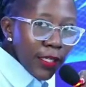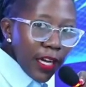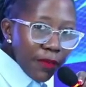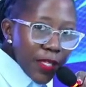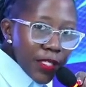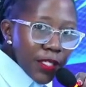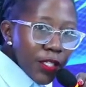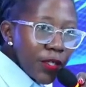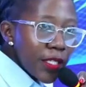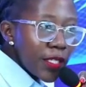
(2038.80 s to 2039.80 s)
government
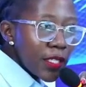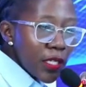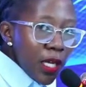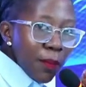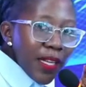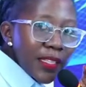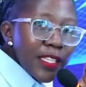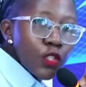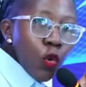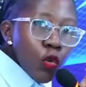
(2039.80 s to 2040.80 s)
securities. But
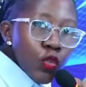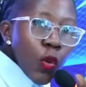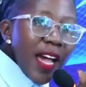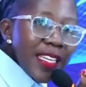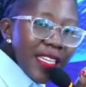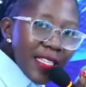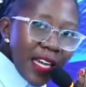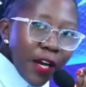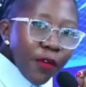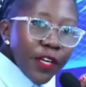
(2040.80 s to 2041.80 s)
there's also an
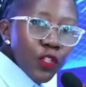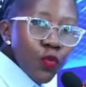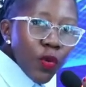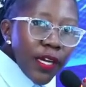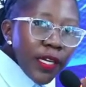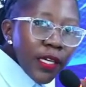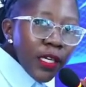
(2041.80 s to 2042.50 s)
indirect way